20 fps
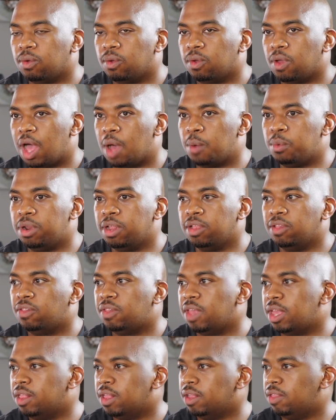I wouldn't
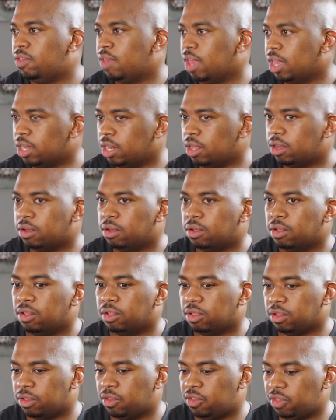say the
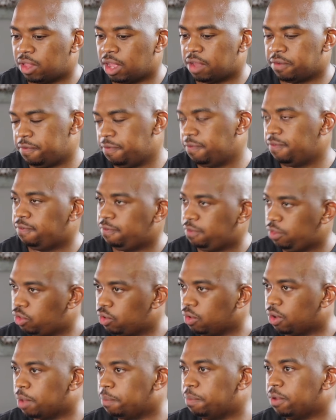technical stuff
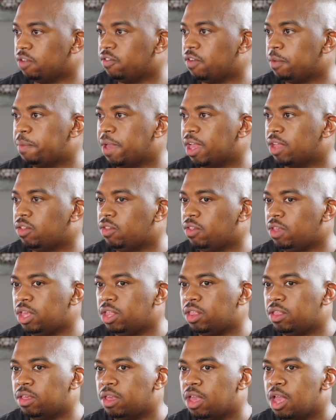took a bit of a backseat,